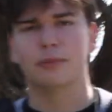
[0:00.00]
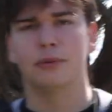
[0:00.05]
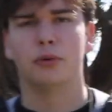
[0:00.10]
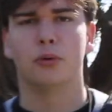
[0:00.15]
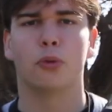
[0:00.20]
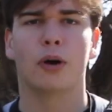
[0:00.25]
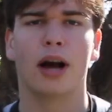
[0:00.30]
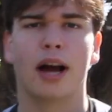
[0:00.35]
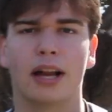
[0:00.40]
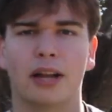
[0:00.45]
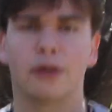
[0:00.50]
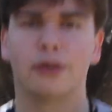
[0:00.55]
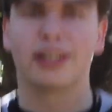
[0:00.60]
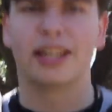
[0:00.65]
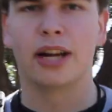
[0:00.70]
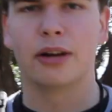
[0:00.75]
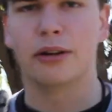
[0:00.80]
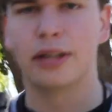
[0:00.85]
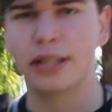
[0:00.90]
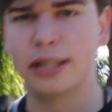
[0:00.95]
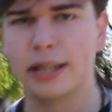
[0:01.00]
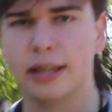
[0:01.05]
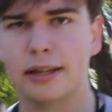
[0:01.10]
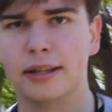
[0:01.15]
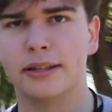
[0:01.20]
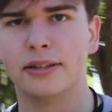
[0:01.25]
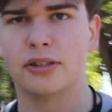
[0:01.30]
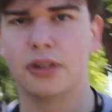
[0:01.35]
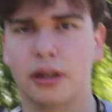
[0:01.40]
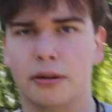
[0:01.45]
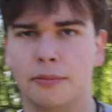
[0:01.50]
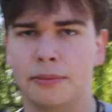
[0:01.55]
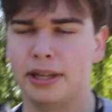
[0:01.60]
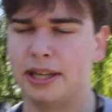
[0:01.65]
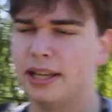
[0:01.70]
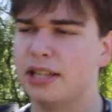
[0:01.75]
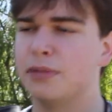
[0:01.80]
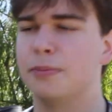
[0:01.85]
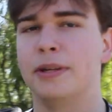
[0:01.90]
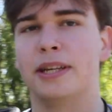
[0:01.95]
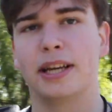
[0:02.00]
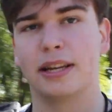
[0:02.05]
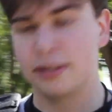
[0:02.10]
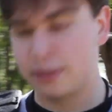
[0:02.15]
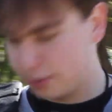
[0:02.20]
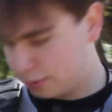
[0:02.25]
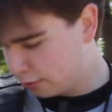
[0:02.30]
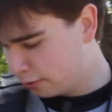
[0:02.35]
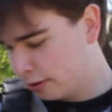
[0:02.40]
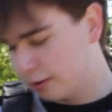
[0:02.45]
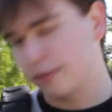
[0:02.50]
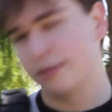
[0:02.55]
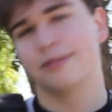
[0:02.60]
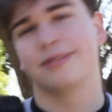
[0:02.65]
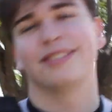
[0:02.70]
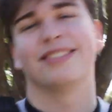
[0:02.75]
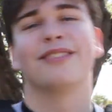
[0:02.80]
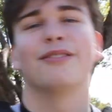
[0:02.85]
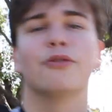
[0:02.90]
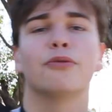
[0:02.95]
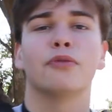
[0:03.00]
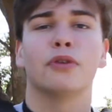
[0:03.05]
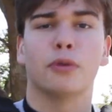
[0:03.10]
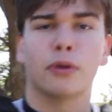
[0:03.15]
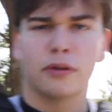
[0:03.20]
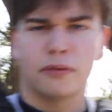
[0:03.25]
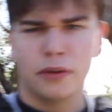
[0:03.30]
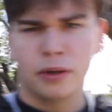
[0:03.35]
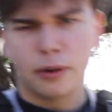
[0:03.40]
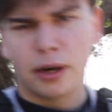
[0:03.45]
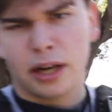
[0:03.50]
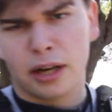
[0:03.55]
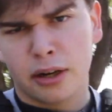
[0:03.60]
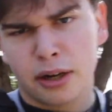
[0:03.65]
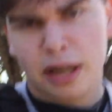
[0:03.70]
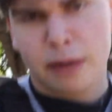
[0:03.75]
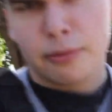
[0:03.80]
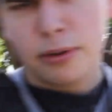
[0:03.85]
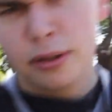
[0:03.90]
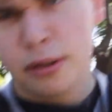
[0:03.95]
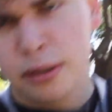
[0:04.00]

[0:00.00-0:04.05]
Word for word: me why I don't carry guns on me. It's because, well, feel, feel right here, Cameron.